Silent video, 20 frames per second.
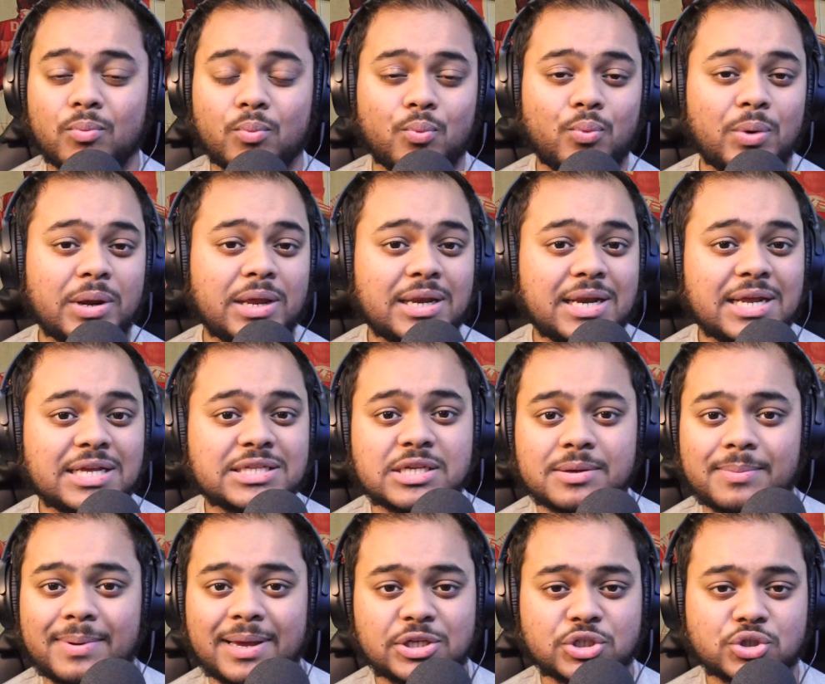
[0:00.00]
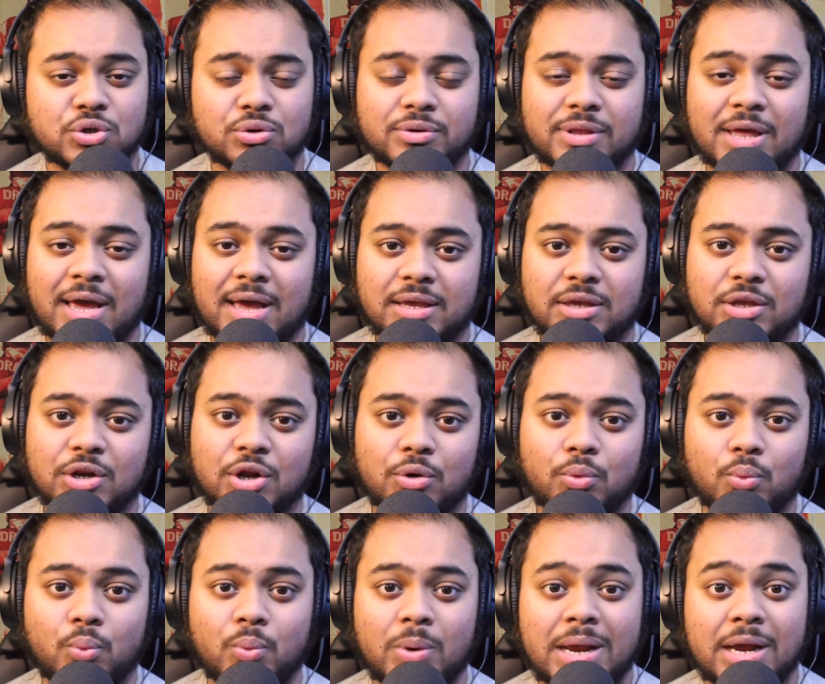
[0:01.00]
We need to make sure that, you know,
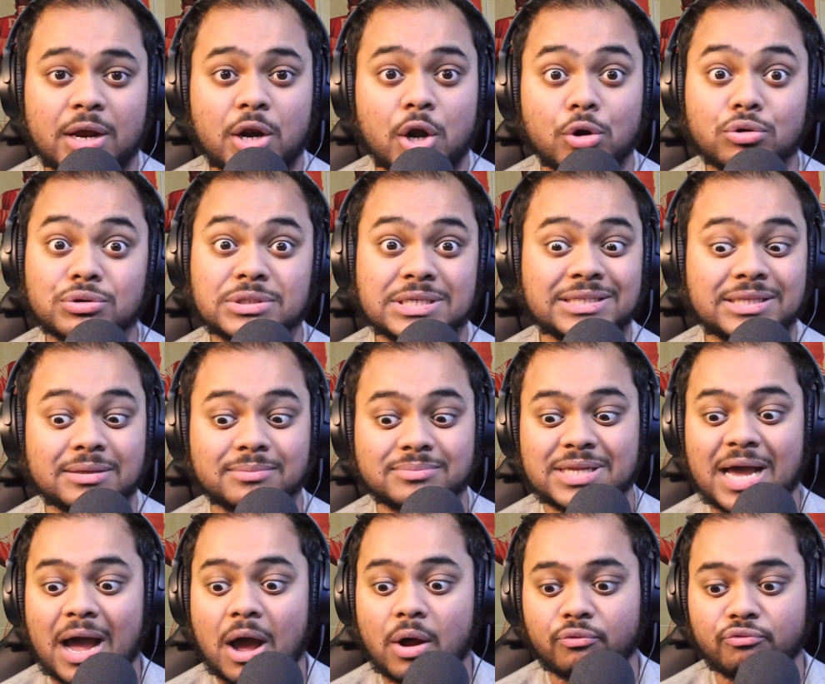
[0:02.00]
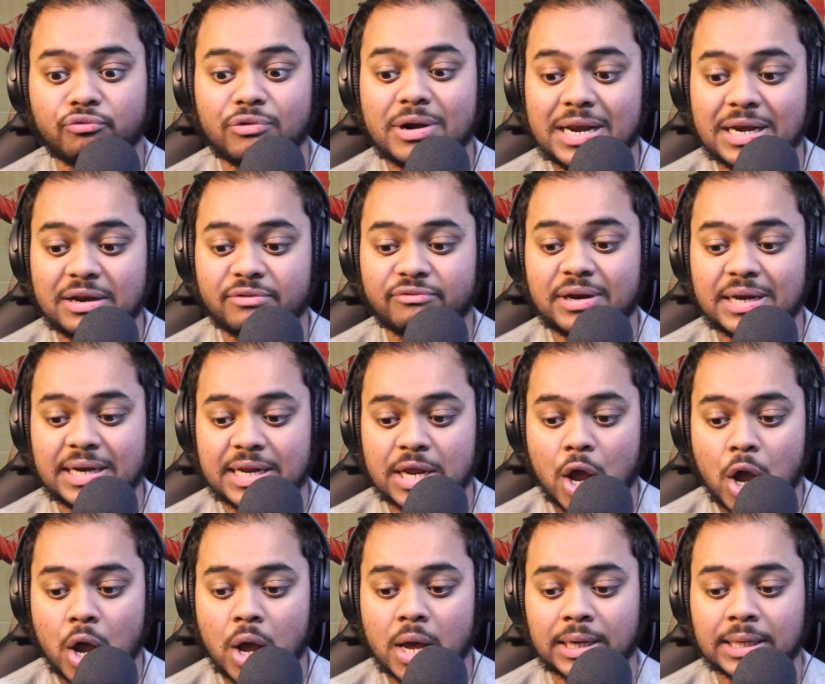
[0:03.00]
we're closing them down really, really
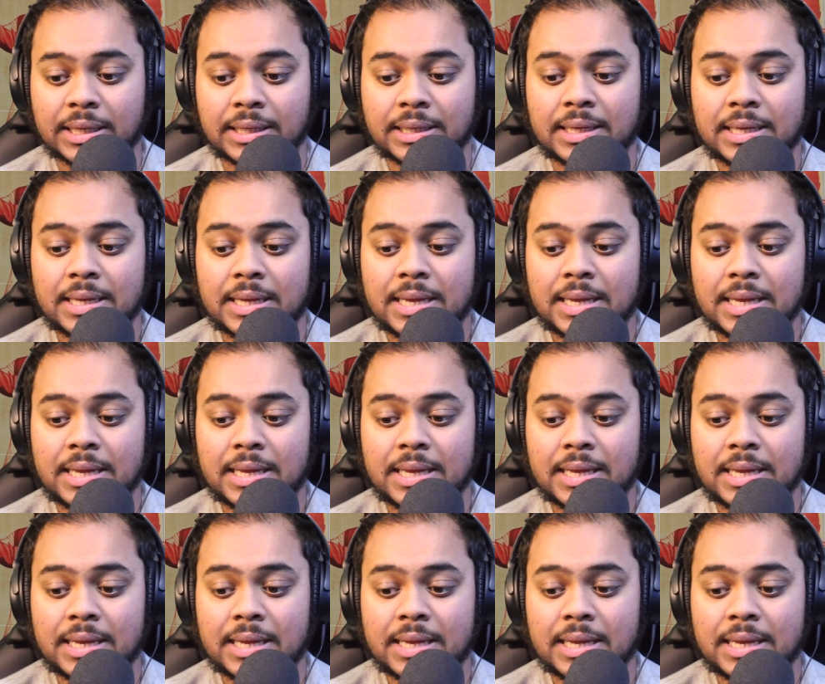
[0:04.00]
early.